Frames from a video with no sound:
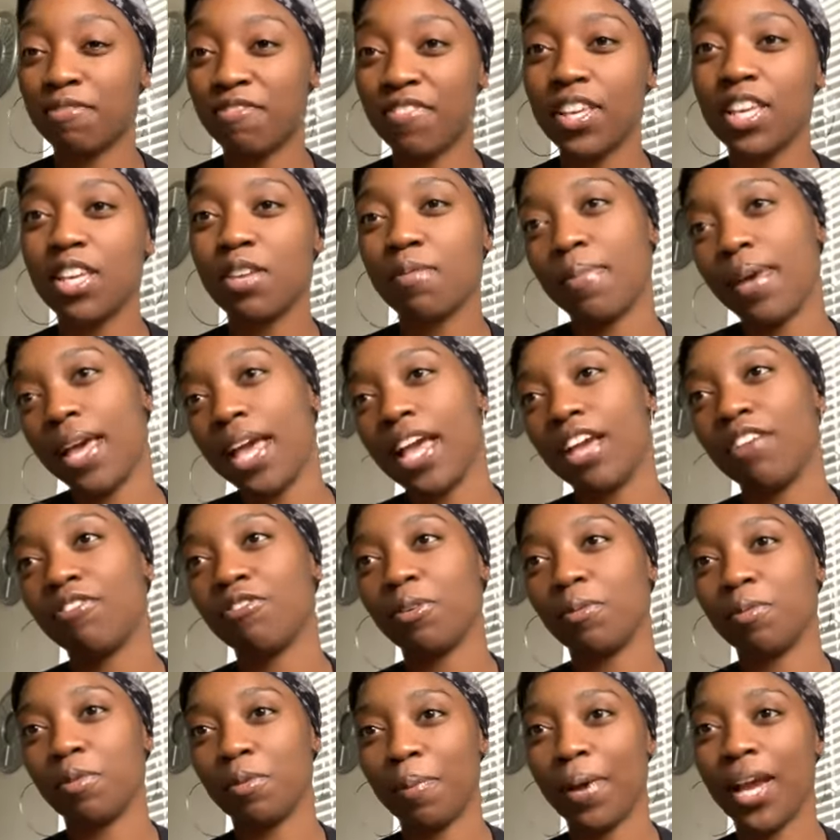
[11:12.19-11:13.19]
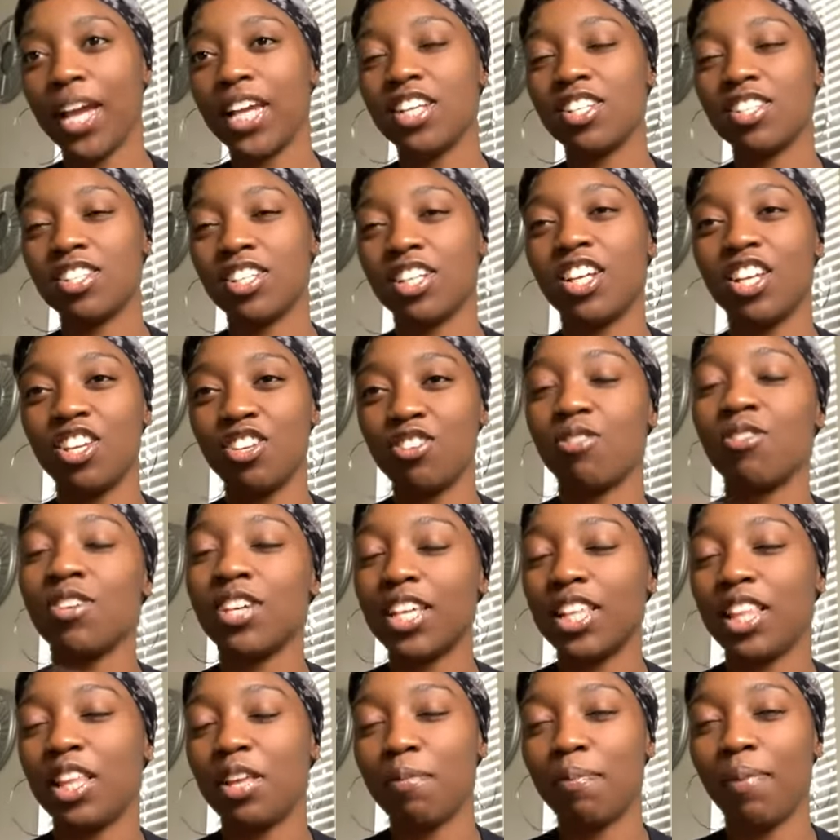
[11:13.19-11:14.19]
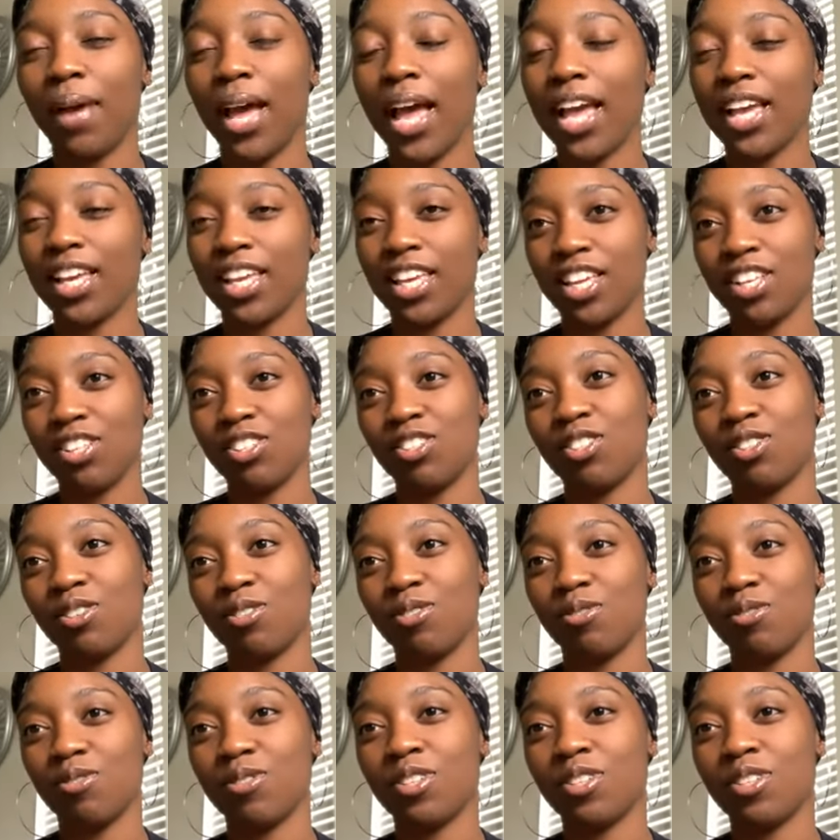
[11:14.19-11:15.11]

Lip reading: feedback from the patient and you can get that buy-in soon.